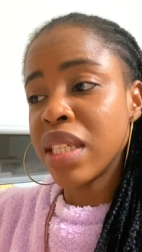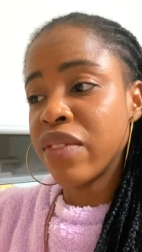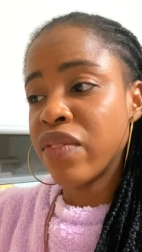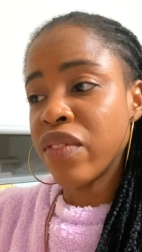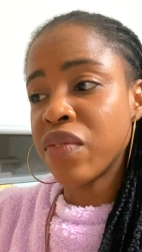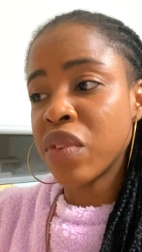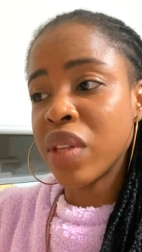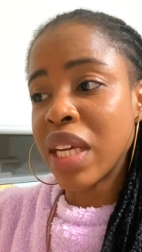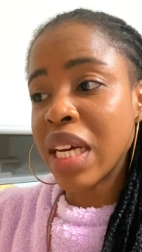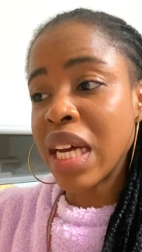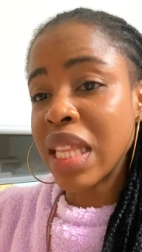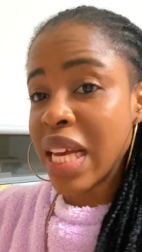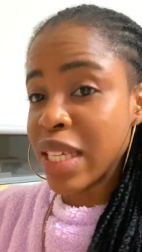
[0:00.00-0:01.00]
if you've not
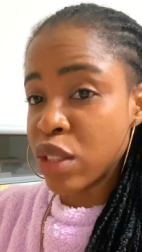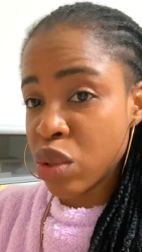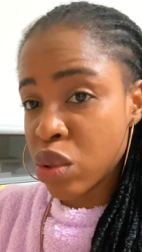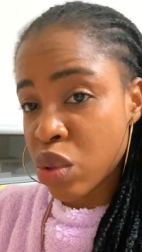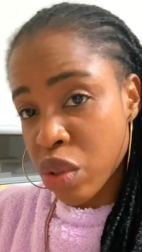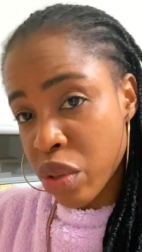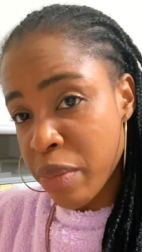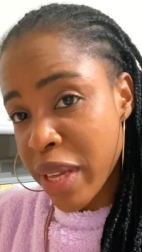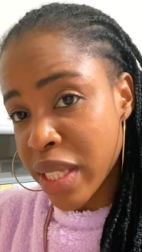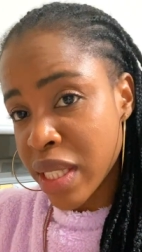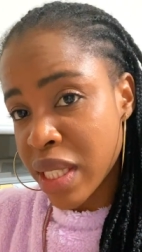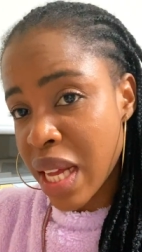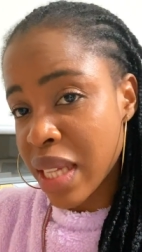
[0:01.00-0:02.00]
legalized your
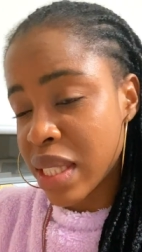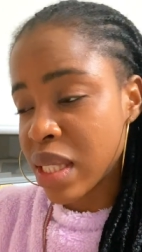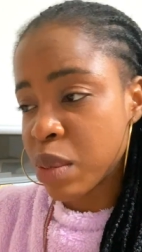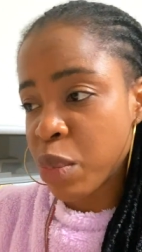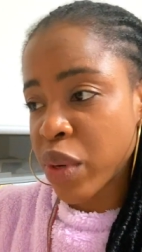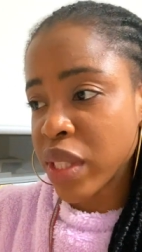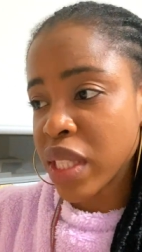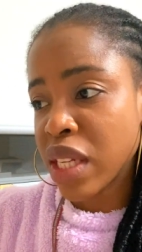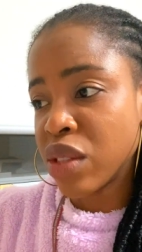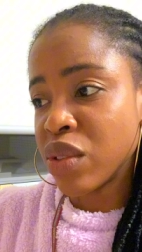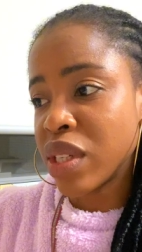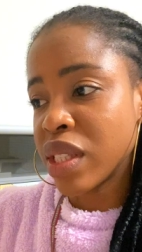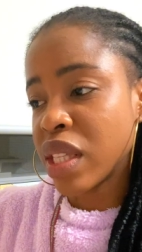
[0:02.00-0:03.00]
documents at this point and
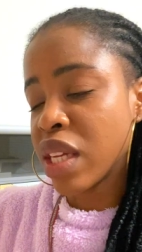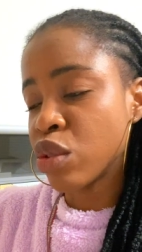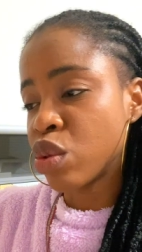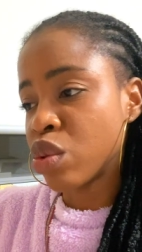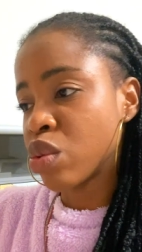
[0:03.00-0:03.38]
you intend